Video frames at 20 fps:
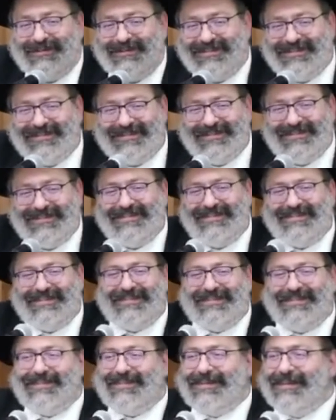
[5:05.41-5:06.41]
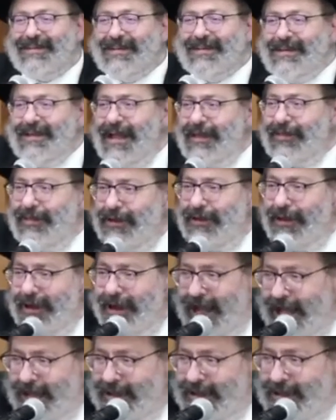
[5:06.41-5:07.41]
And the
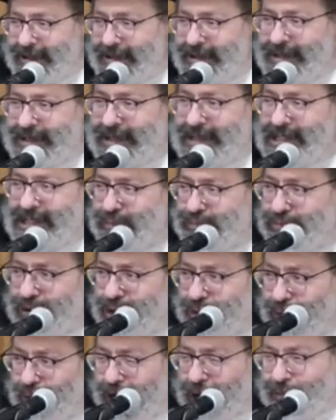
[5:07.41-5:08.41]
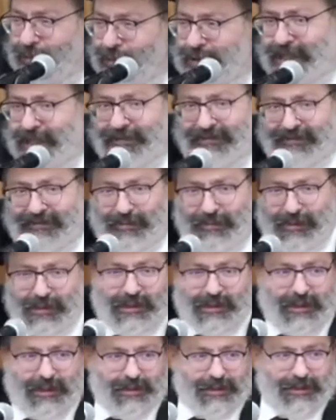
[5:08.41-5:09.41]
Yagata is the prerequisite for
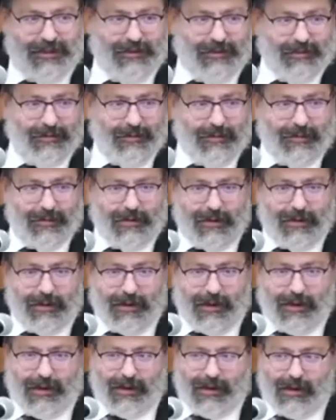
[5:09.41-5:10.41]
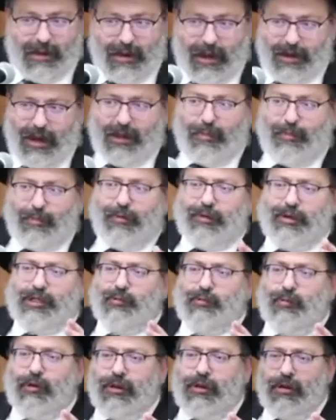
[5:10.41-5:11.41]
Matzasa. Another
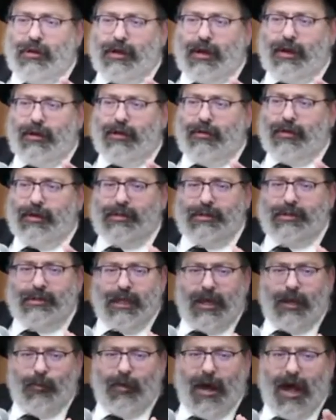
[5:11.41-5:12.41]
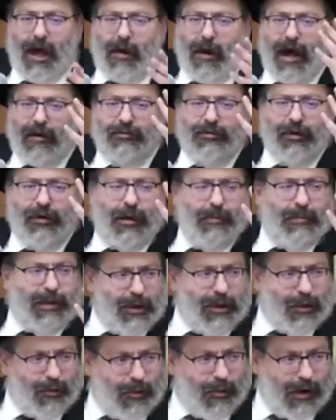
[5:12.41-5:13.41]
person would look at her and say, wow, how tamay
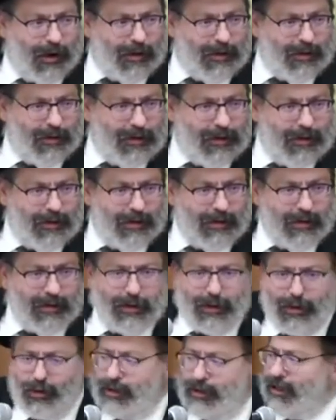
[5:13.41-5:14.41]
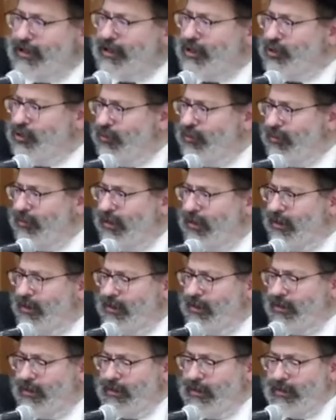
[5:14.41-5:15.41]
you are. Look at the tuma.
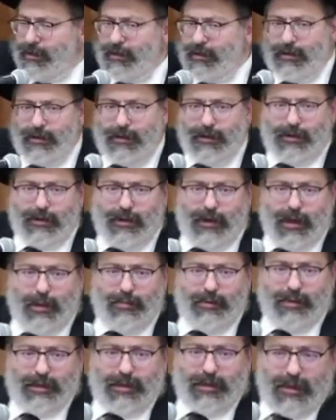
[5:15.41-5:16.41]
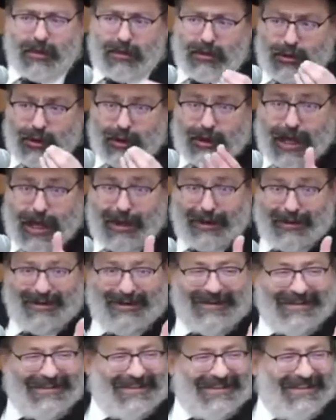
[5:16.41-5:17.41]
The Rebbe said, Yagata.
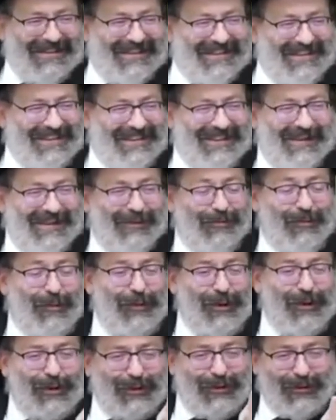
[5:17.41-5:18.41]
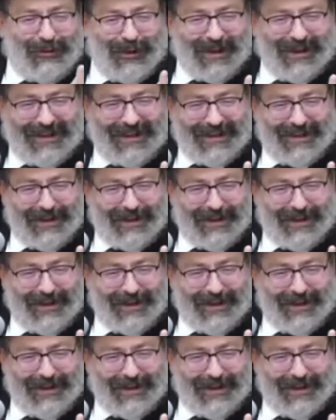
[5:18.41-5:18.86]
What were you doing?